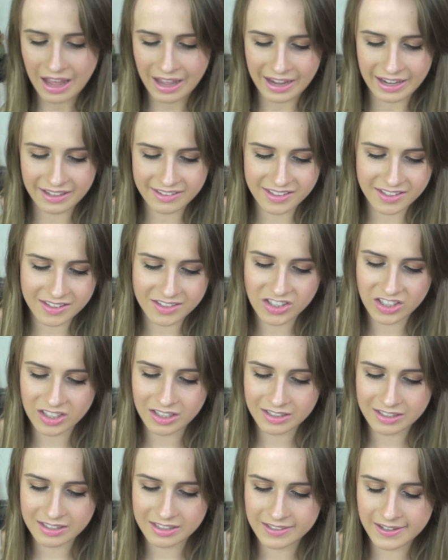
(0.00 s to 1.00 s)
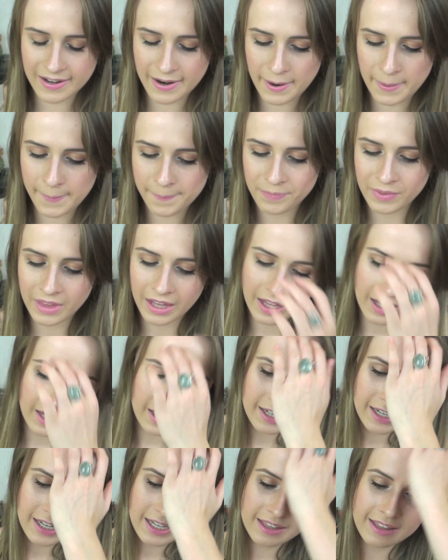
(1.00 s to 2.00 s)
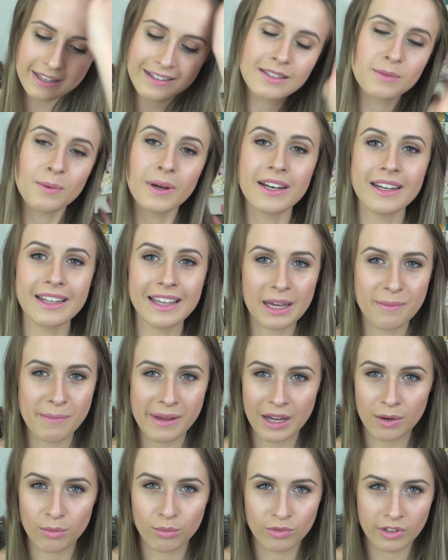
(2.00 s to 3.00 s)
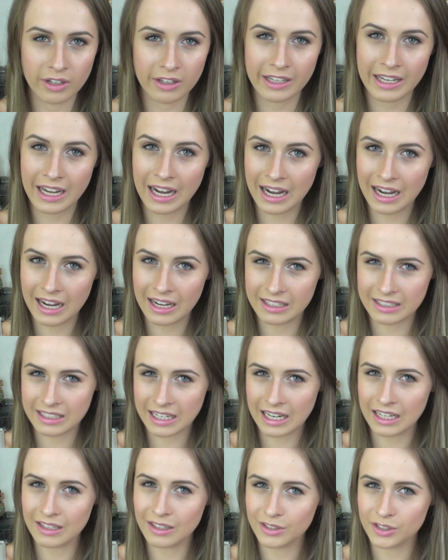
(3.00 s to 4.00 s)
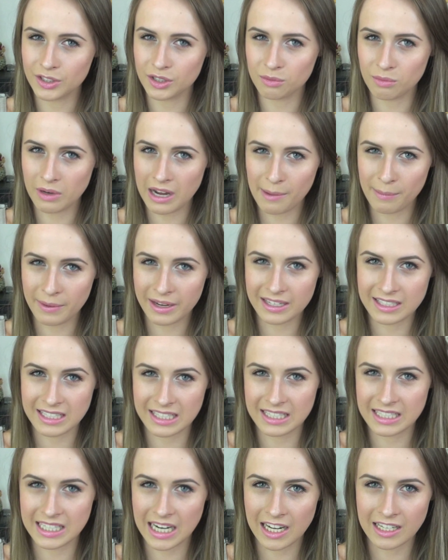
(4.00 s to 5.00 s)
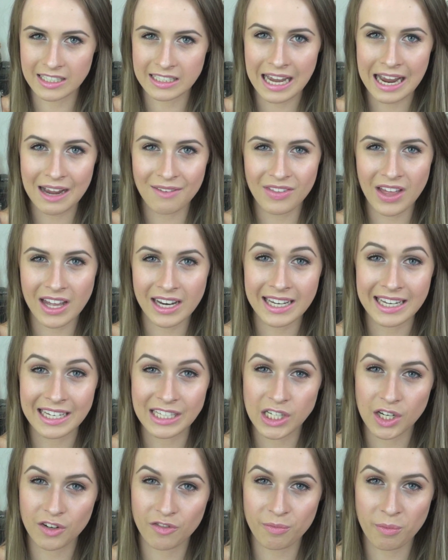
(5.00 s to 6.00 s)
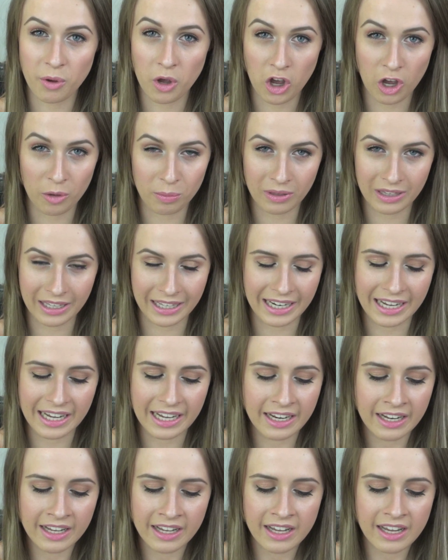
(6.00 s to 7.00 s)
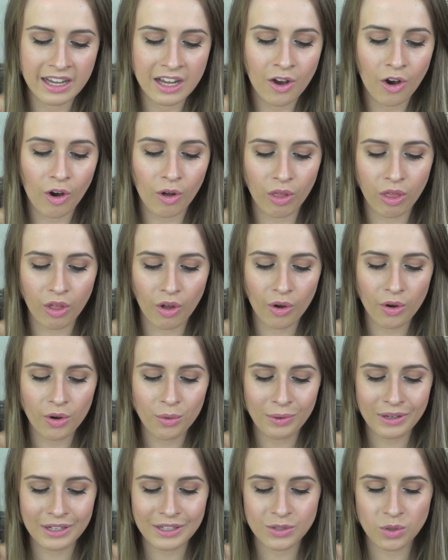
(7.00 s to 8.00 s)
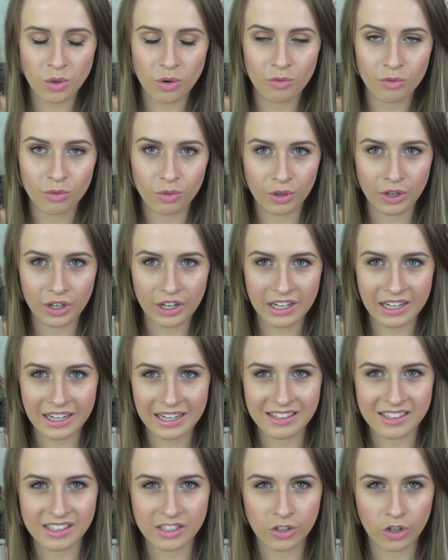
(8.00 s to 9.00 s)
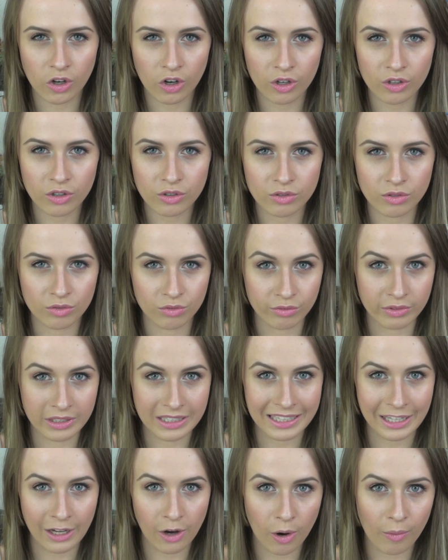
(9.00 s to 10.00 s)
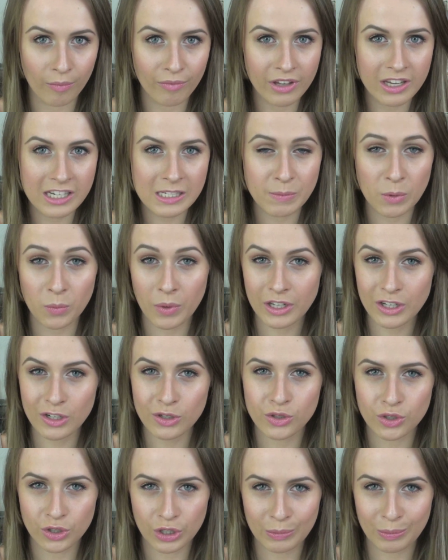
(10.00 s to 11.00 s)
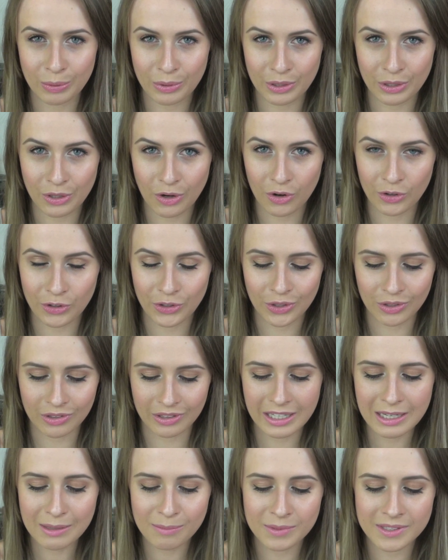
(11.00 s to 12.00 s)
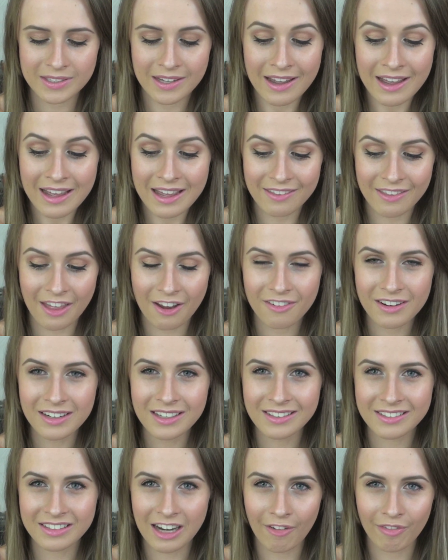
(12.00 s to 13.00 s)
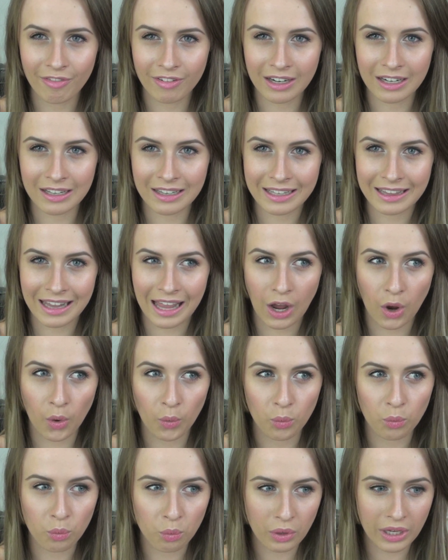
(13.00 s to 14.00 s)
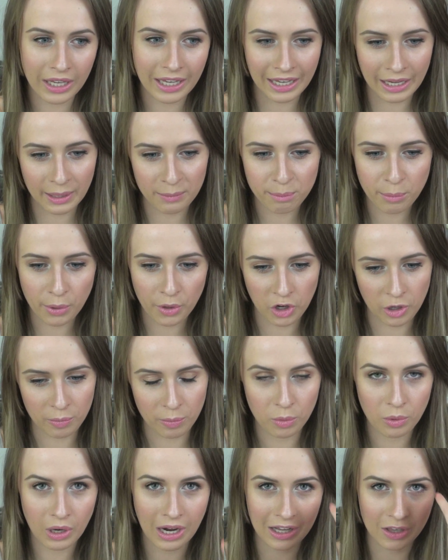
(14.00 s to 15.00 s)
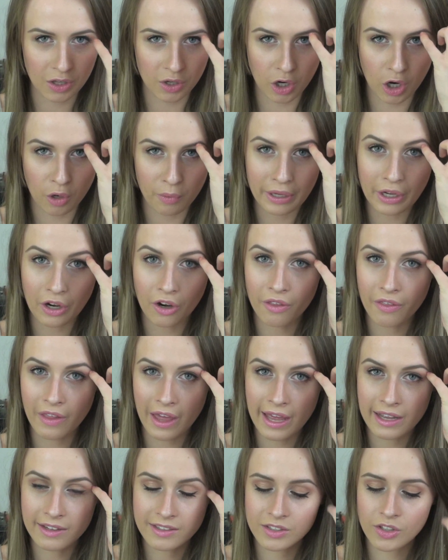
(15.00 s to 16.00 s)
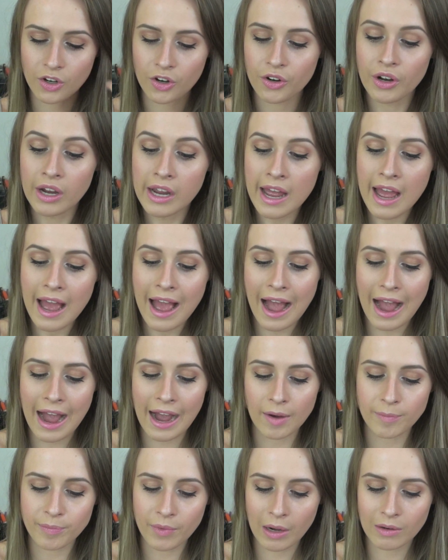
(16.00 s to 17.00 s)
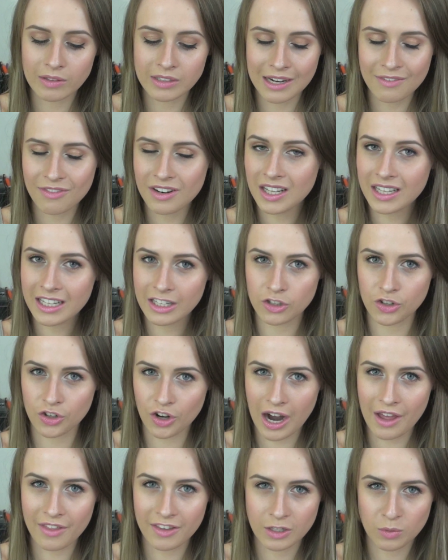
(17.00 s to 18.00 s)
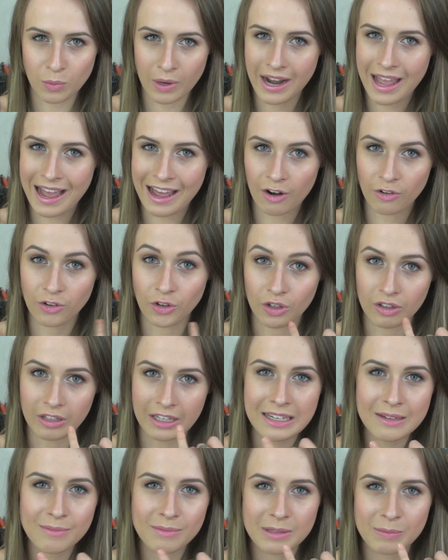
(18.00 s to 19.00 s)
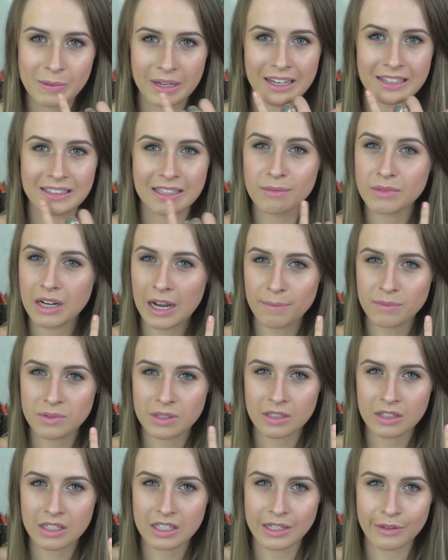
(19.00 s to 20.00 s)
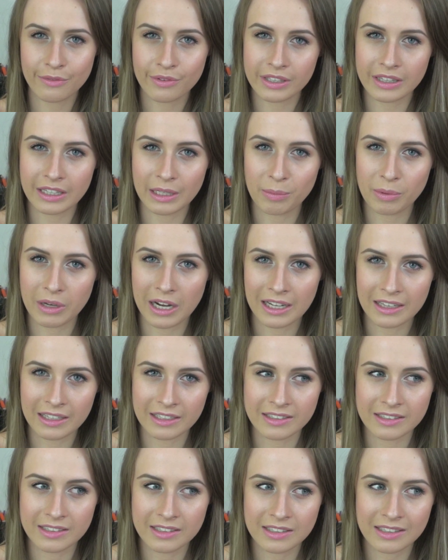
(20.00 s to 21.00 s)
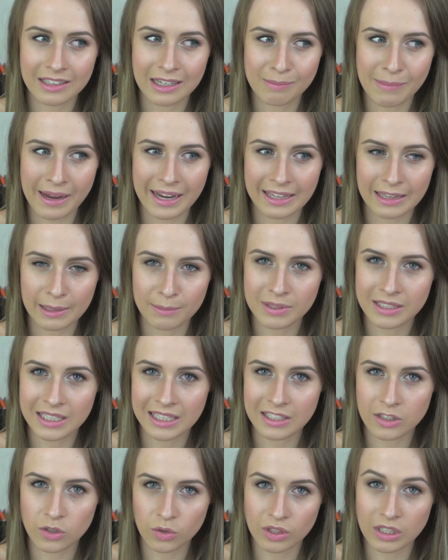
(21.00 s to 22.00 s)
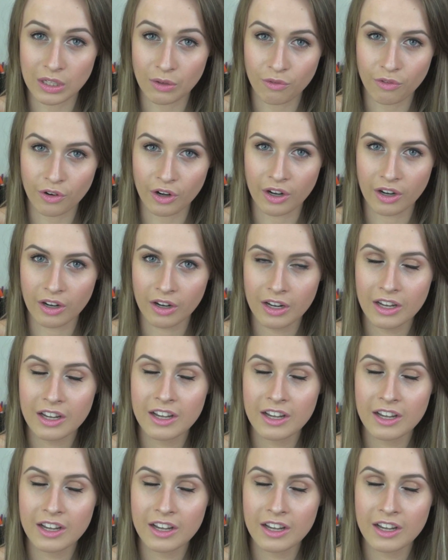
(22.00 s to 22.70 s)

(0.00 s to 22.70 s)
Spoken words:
It's just, this one can be a really hard colour to wear because it does have that hint of purple in it. Although when you sort of look at it, it's not really obvious, but when you do put it on your lips, there is definitely like a weird purple colour going on there. So I would definitely try this one out on your lips, because sometimes the different lip colours can make lipsticks look different